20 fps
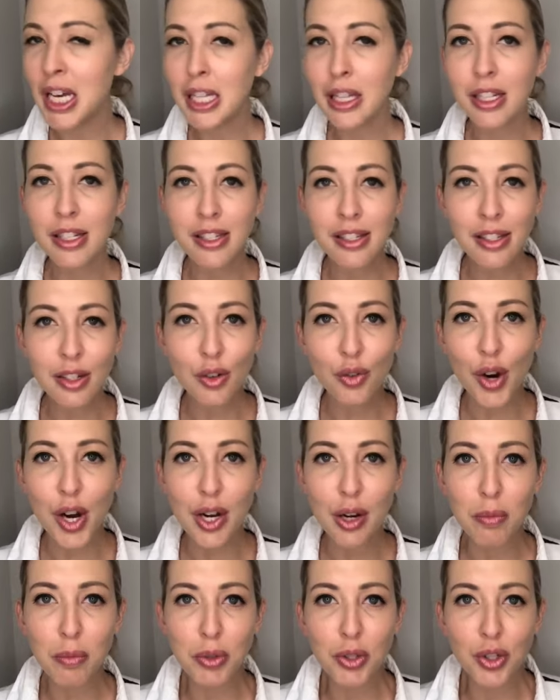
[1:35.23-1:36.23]
This is a
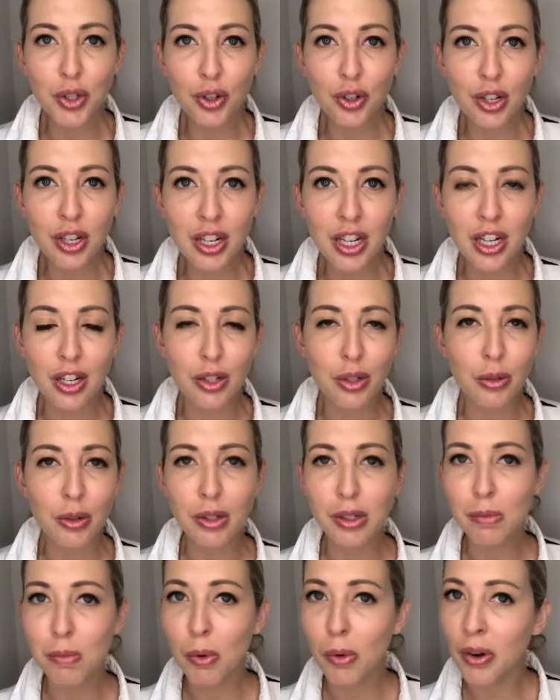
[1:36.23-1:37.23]
great opportunity to
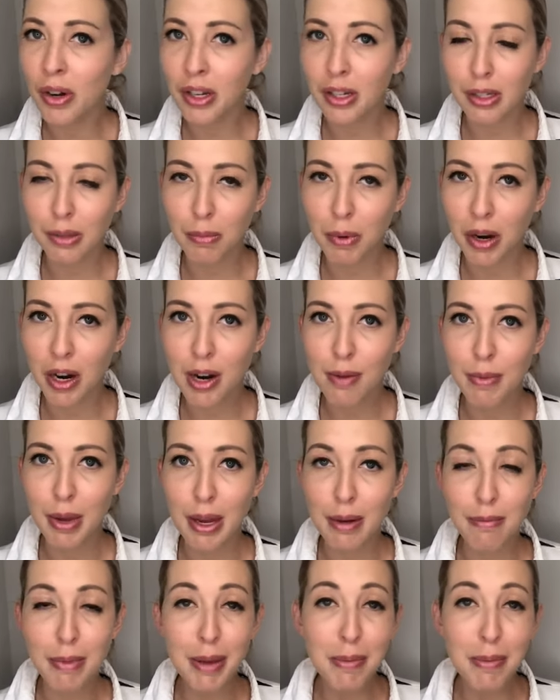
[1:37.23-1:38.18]
explore and experiment.